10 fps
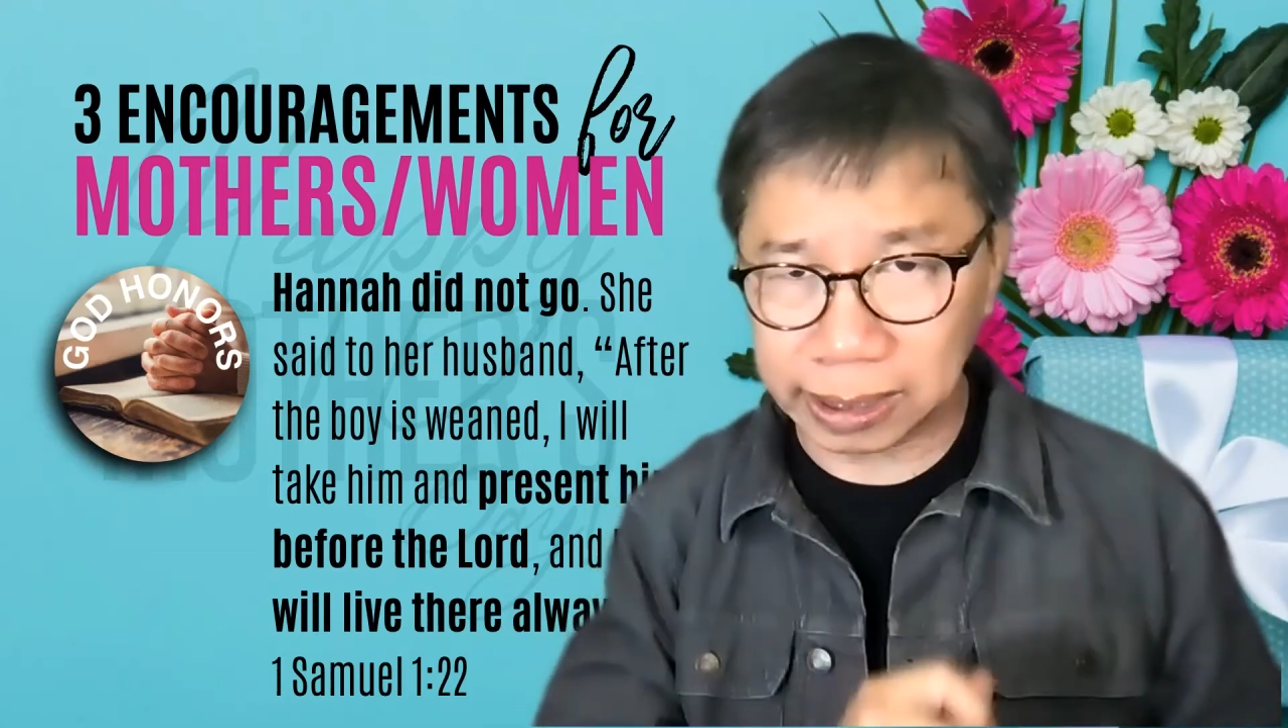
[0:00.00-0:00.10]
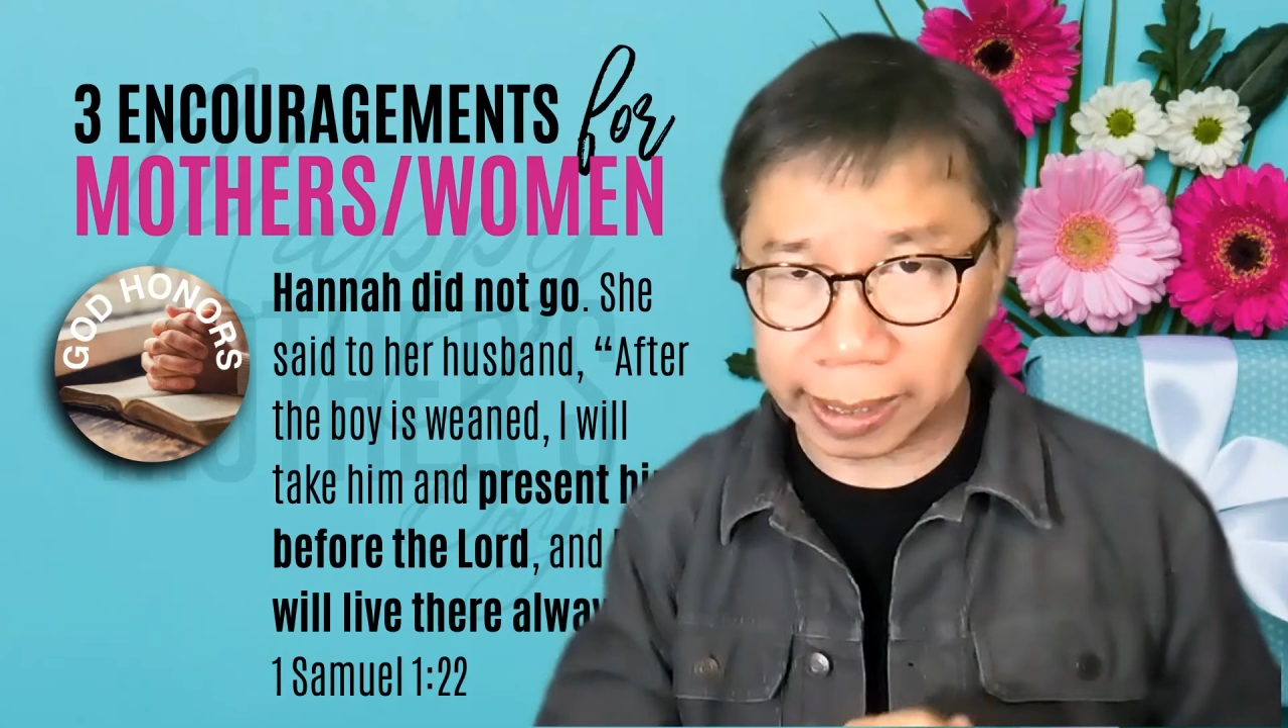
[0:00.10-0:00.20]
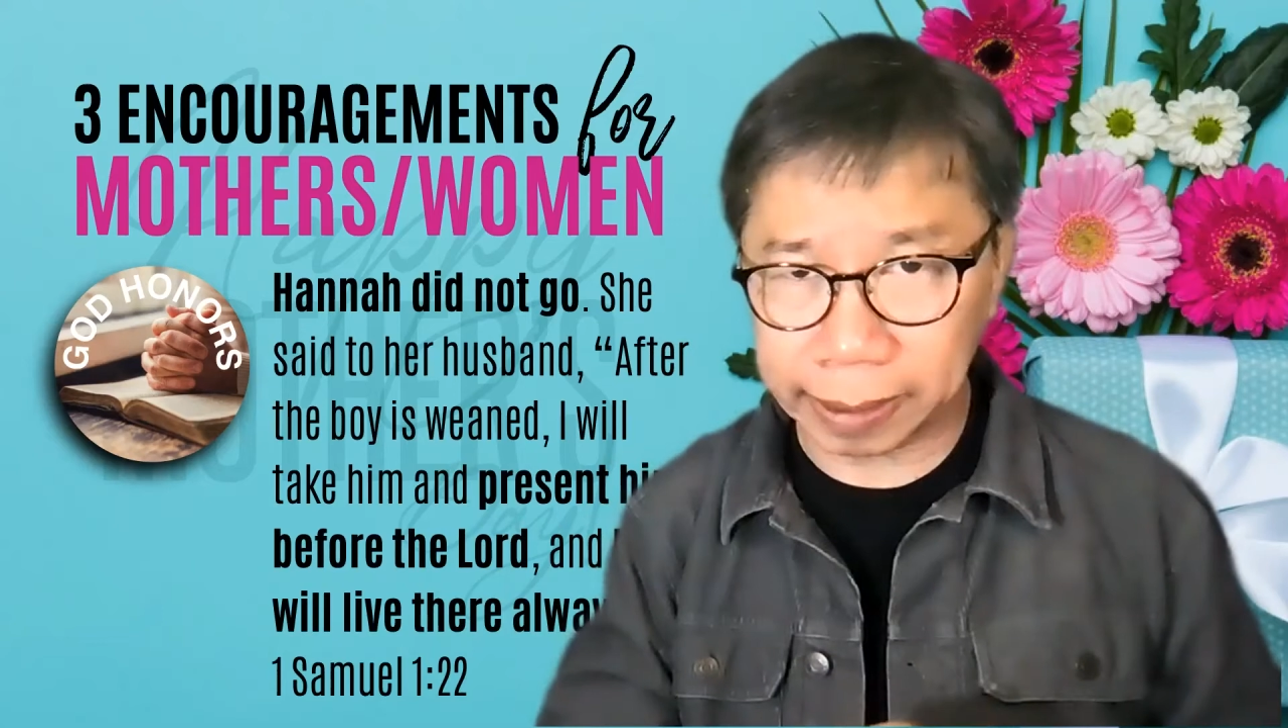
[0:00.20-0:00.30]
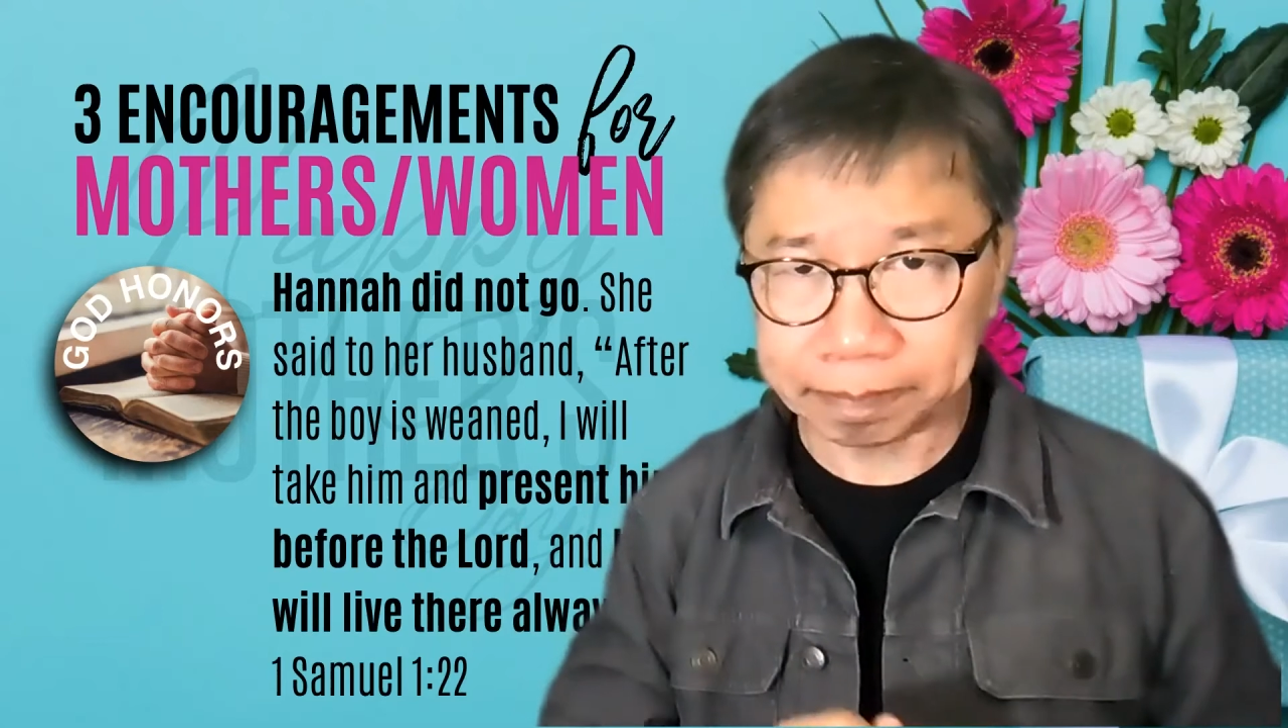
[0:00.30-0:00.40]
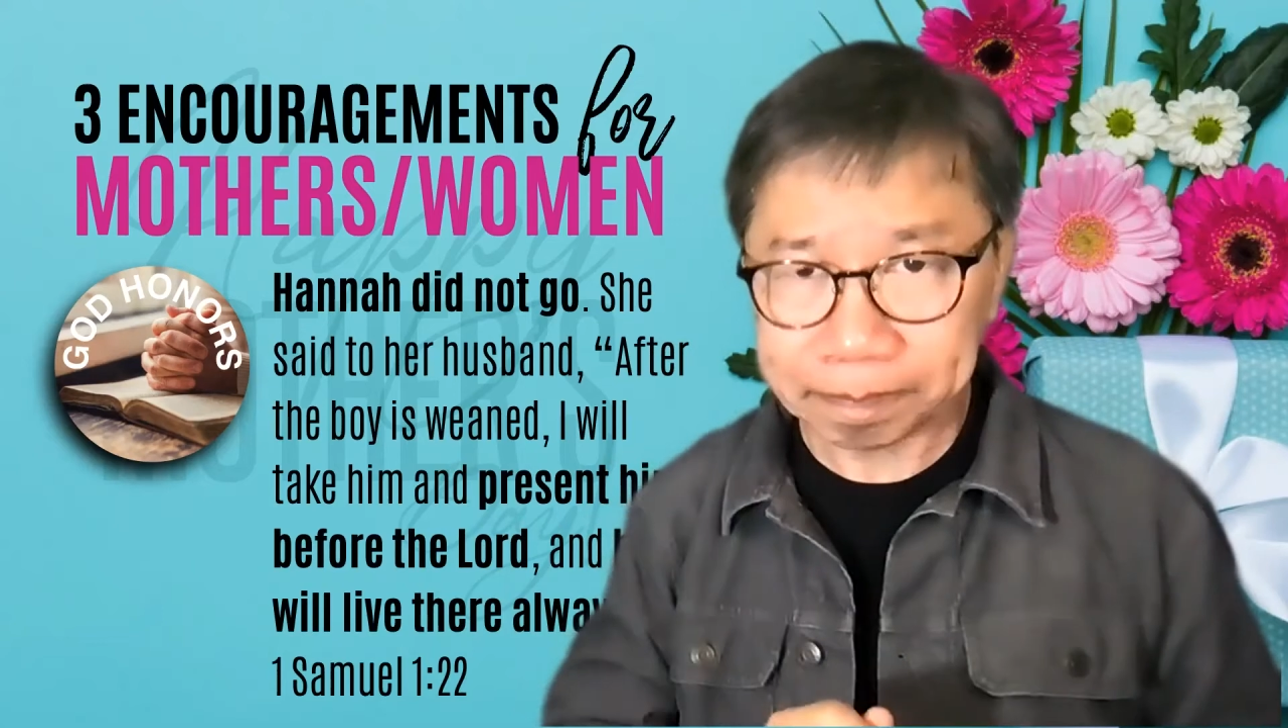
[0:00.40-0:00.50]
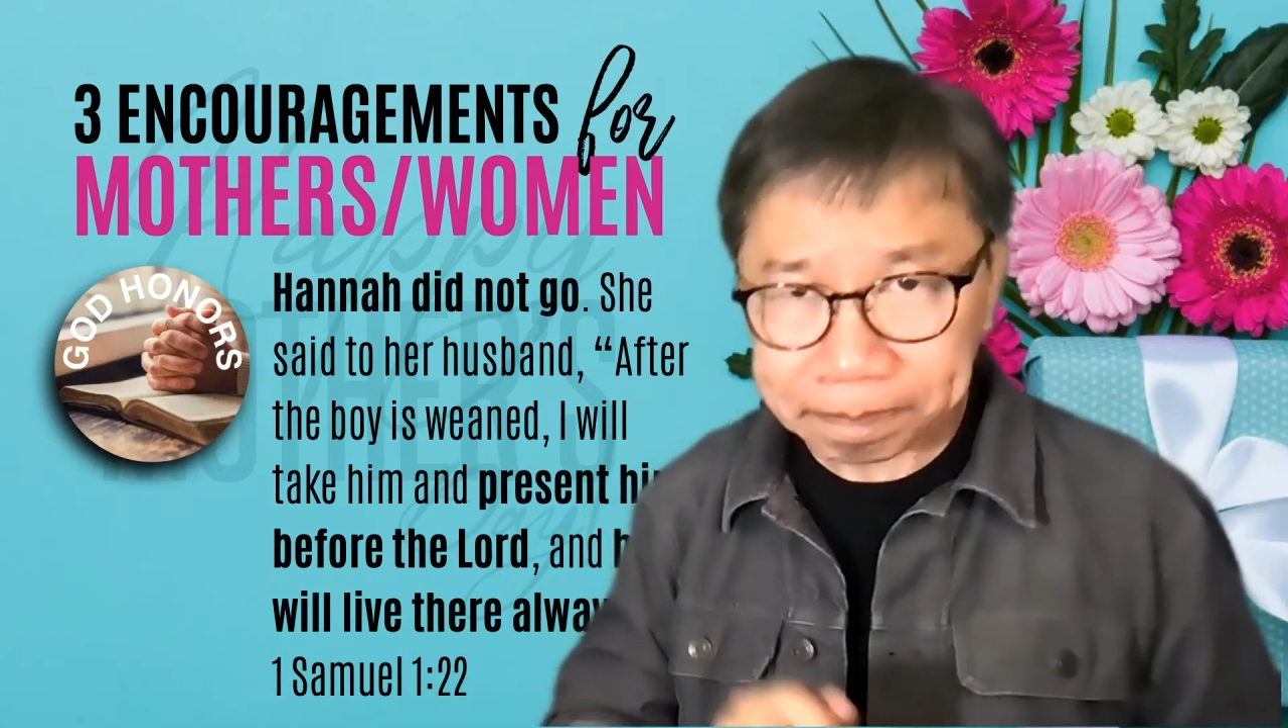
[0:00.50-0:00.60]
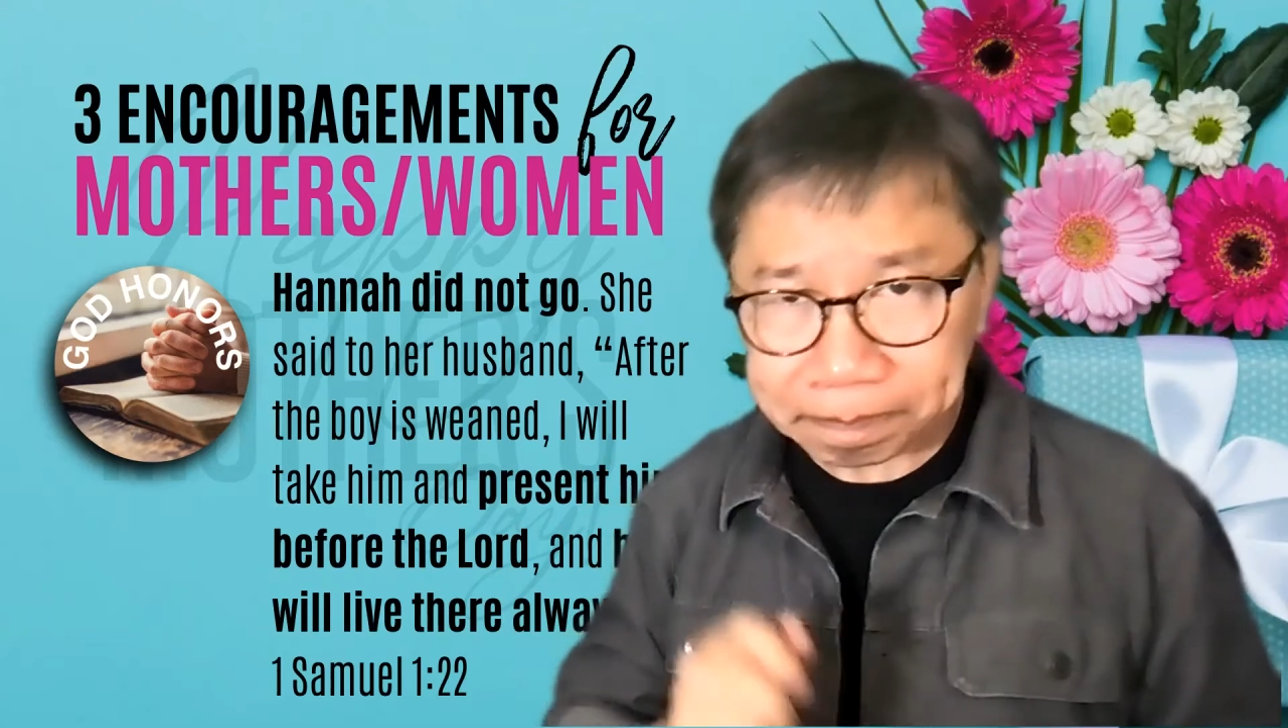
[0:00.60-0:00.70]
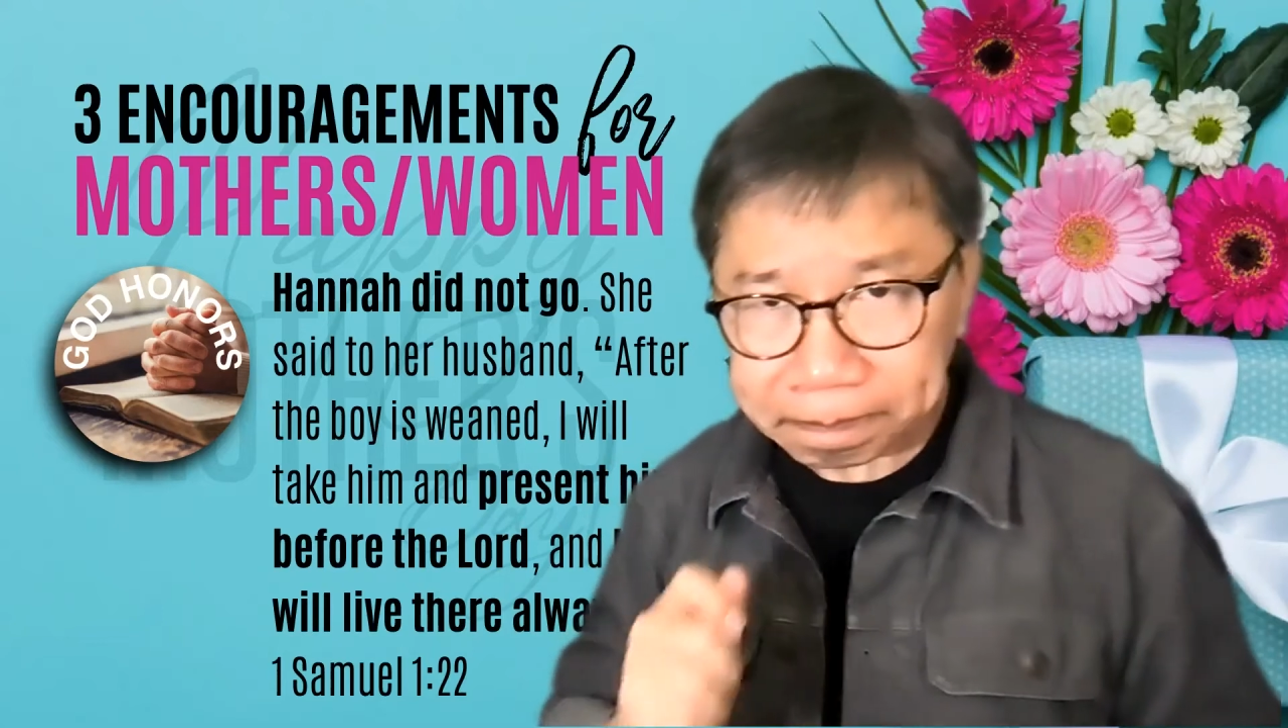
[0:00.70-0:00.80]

his head.